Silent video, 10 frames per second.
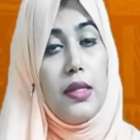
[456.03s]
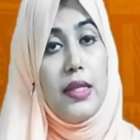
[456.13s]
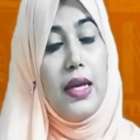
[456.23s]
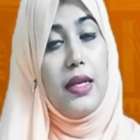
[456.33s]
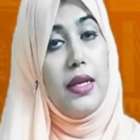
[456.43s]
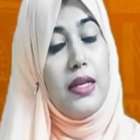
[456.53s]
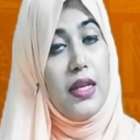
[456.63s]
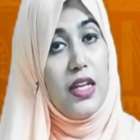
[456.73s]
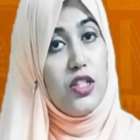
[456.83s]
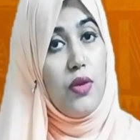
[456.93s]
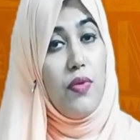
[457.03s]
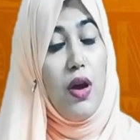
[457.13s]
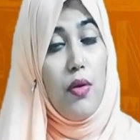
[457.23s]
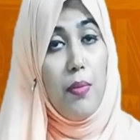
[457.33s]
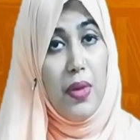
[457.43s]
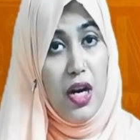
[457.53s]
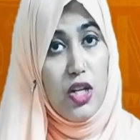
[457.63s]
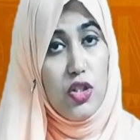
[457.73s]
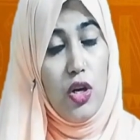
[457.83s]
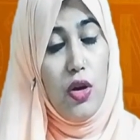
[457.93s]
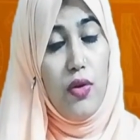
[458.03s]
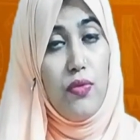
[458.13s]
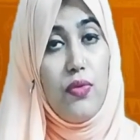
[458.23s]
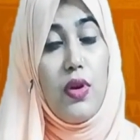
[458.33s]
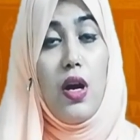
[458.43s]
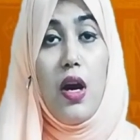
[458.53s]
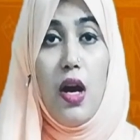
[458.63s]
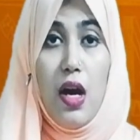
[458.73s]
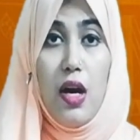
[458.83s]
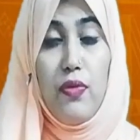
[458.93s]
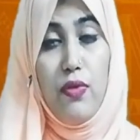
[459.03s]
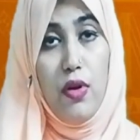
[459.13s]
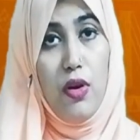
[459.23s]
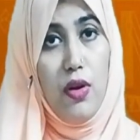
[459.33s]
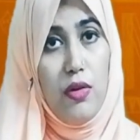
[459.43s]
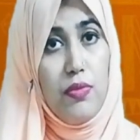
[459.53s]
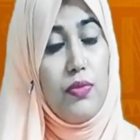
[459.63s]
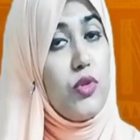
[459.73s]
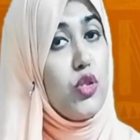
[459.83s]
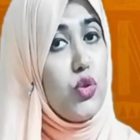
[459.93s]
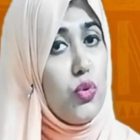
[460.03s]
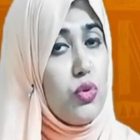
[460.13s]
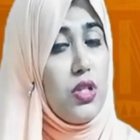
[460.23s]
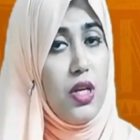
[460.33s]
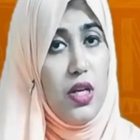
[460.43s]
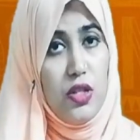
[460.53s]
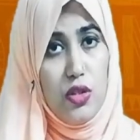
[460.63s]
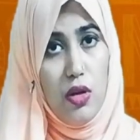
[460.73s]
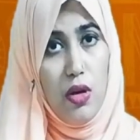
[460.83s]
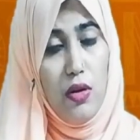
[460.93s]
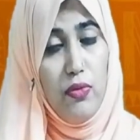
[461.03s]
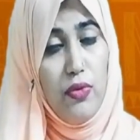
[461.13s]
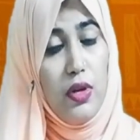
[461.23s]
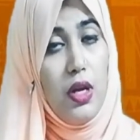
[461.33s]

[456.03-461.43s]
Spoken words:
Then in case of part of, half of, 2/3 of,